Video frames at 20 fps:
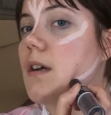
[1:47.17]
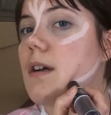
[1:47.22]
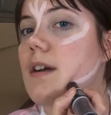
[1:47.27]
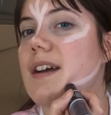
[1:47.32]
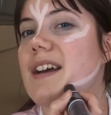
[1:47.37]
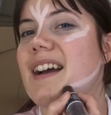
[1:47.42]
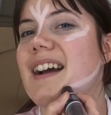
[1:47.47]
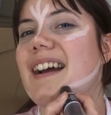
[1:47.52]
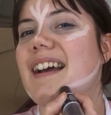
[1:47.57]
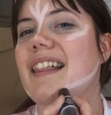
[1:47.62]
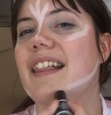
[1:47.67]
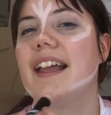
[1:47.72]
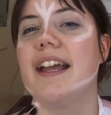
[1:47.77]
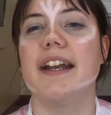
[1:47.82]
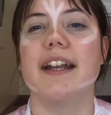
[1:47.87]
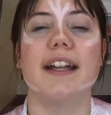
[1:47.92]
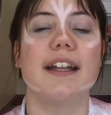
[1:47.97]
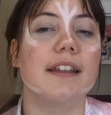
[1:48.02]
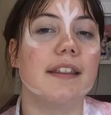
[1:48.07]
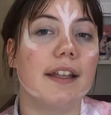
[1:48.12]
I highlight
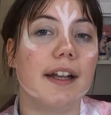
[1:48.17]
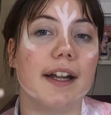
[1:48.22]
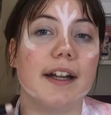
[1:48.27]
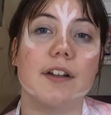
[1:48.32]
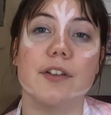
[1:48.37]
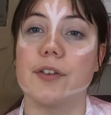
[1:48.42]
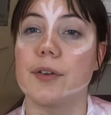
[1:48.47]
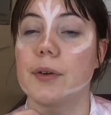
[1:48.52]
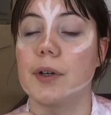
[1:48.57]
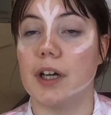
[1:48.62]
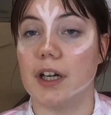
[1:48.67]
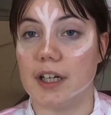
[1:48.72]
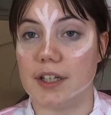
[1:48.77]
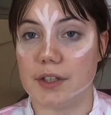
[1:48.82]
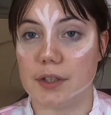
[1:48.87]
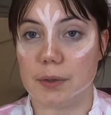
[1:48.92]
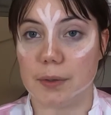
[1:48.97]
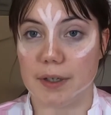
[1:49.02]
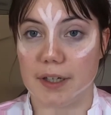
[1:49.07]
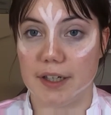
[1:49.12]
it and then I also
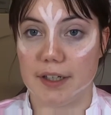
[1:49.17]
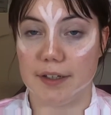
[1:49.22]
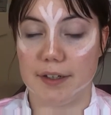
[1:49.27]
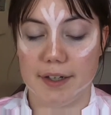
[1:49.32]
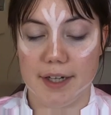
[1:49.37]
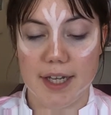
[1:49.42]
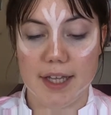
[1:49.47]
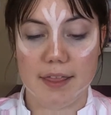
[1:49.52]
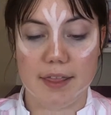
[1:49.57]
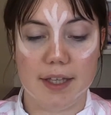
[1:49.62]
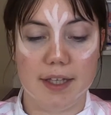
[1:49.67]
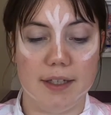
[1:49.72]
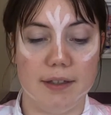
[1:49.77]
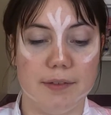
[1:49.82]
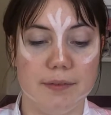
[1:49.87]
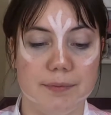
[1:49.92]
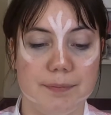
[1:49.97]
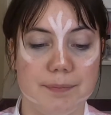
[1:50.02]
contour underneath it.